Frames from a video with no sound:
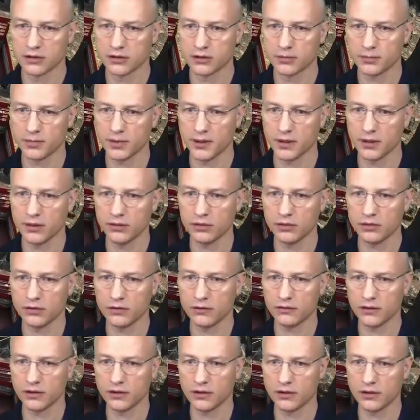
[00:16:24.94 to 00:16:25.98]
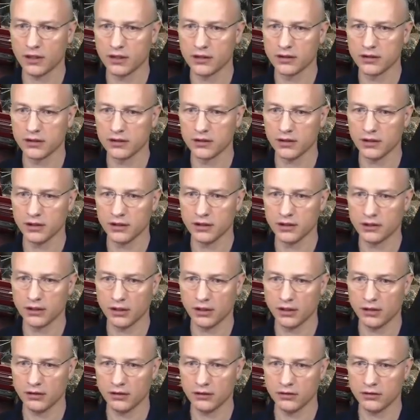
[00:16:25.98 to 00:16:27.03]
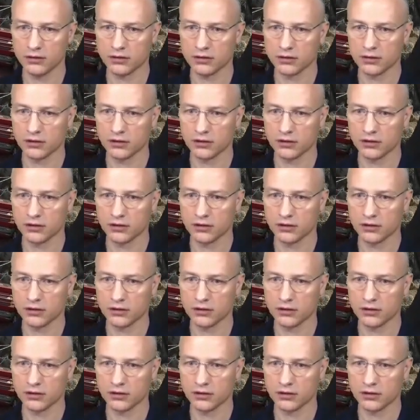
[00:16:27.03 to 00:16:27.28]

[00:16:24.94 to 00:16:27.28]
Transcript: Turn it over. Nothing's leaked out.